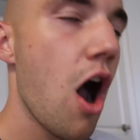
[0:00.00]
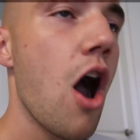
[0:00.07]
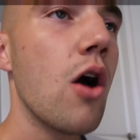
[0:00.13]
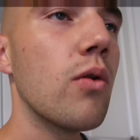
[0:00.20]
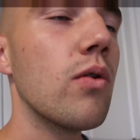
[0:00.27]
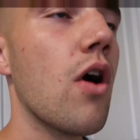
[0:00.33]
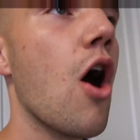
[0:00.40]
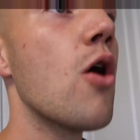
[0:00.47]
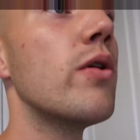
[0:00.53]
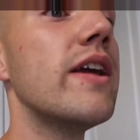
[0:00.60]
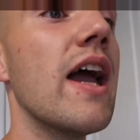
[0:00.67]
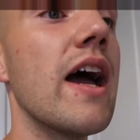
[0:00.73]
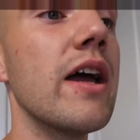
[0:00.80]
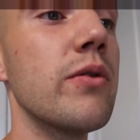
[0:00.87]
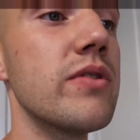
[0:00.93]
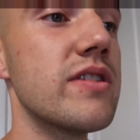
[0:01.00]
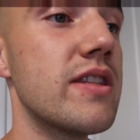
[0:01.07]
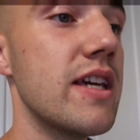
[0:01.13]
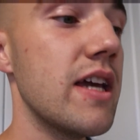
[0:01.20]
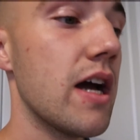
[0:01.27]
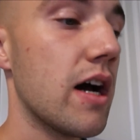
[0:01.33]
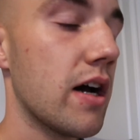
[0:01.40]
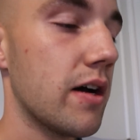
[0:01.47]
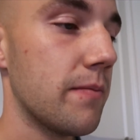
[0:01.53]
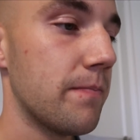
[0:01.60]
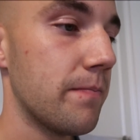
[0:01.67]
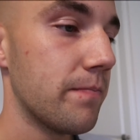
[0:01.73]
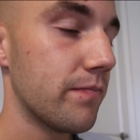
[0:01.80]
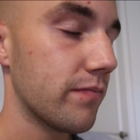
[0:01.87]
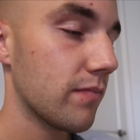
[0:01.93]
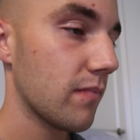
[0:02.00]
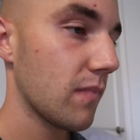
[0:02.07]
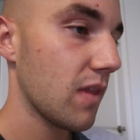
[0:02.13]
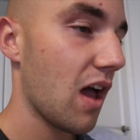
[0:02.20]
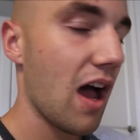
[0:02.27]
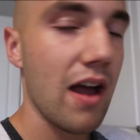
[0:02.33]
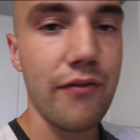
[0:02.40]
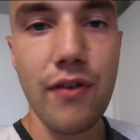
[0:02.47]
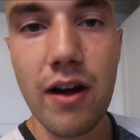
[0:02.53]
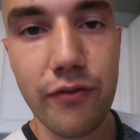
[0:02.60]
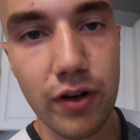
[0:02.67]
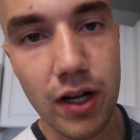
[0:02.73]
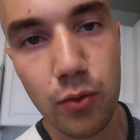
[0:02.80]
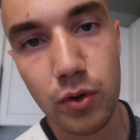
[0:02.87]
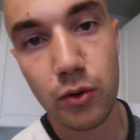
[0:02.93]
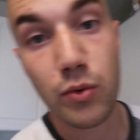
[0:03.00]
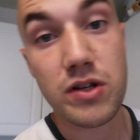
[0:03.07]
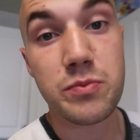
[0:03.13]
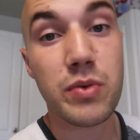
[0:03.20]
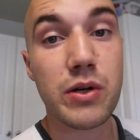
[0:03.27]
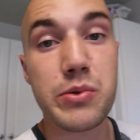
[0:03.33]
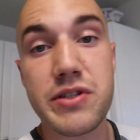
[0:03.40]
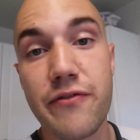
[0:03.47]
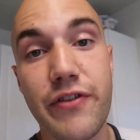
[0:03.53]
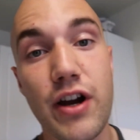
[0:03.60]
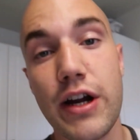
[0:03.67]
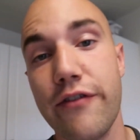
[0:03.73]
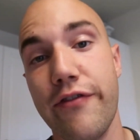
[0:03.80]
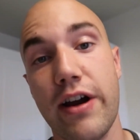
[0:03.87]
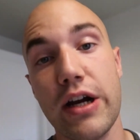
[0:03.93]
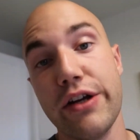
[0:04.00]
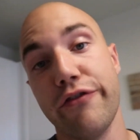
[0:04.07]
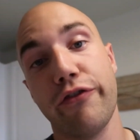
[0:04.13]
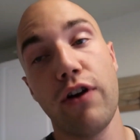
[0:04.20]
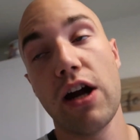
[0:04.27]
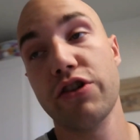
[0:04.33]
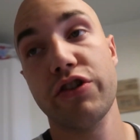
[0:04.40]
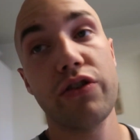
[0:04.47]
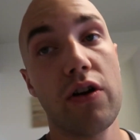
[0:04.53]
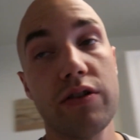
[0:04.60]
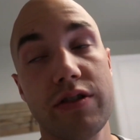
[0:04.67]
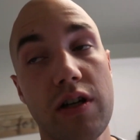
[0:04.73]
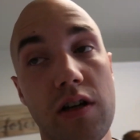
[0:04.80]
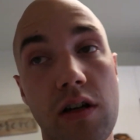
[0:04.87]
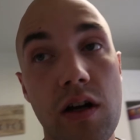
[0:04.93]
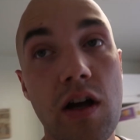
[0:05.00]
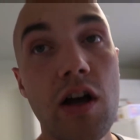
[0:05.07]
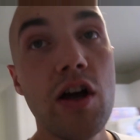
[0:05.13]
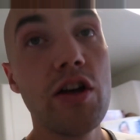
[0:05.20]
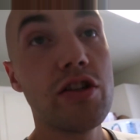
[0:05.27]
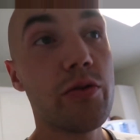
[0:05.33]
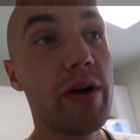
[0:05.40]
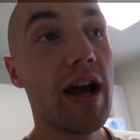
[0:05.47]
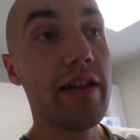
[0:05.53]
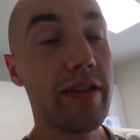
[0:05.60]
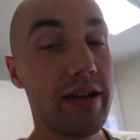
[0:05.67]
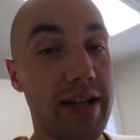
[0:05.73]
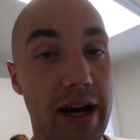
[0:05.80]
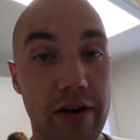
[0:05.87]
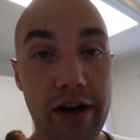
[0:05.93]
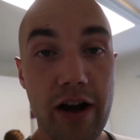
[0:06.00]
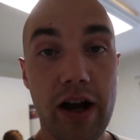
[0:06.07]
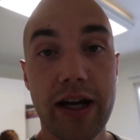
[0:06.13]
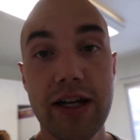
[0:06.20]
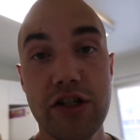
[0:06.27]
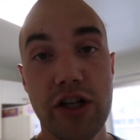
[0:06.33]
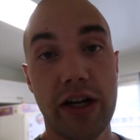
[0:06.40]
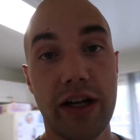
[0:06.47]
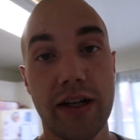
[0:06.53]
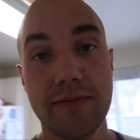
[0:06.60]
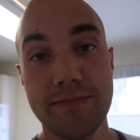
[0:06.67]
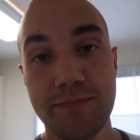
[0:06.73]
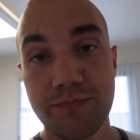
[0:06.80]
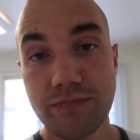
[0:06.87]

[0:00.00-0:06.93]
Oh, oh yeah, it was the, uh, I, I forget what it was, but it was a very, very fresh salsa. So we had the teriyaki chicken,